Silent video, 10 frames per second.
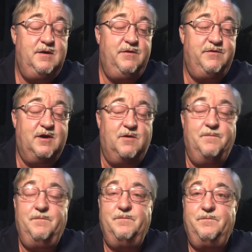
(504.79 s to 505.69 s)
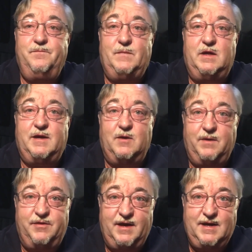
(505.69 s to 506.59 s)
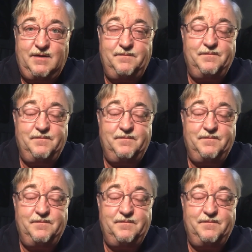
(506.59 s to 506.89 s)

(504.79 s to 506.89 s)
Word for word: So, got to rethink it.